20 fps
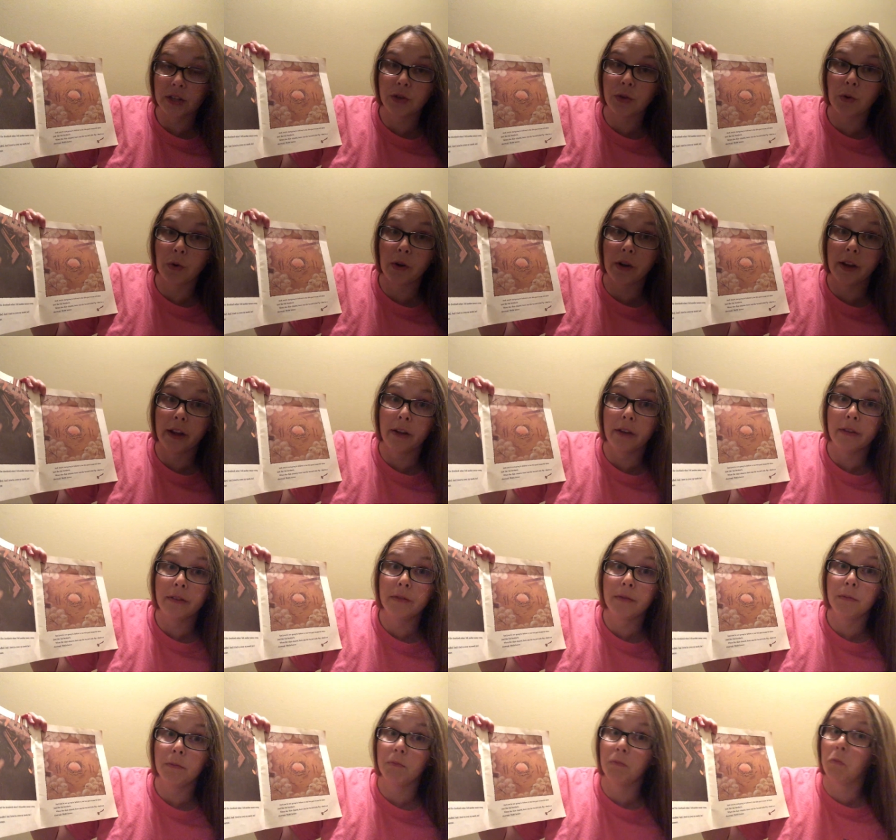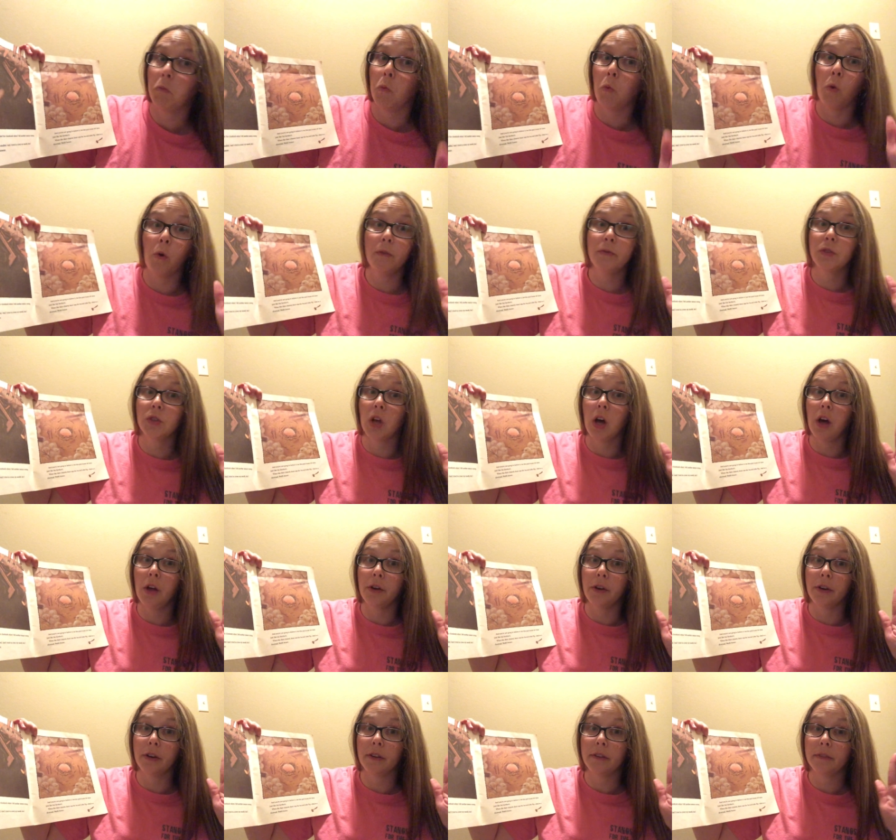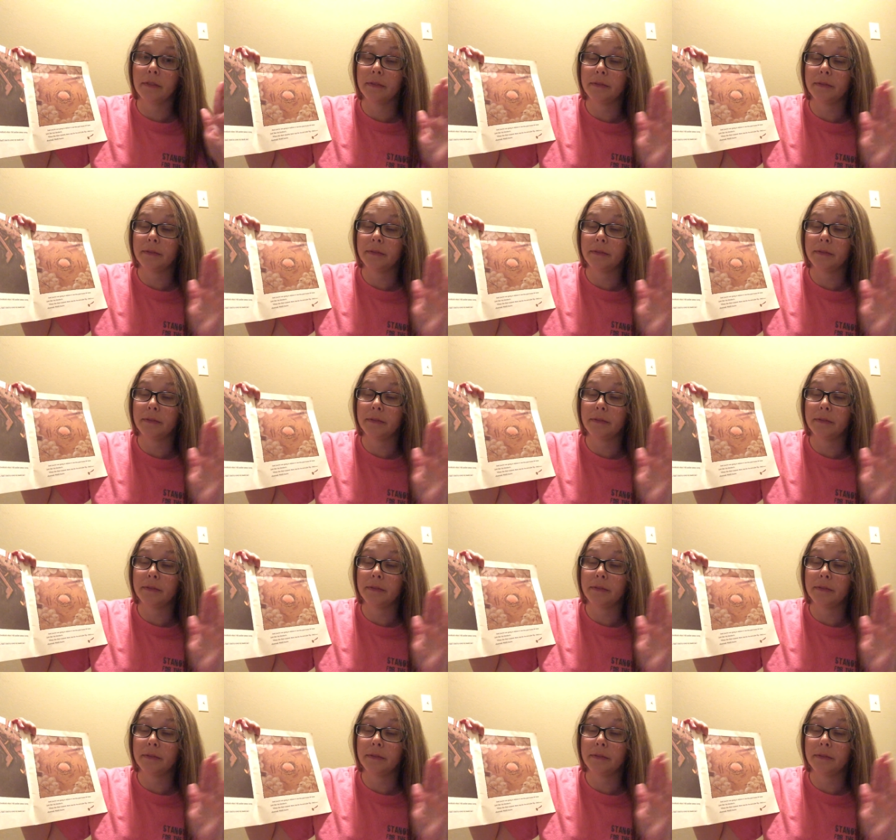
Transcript: a doornail. Wolf's honor.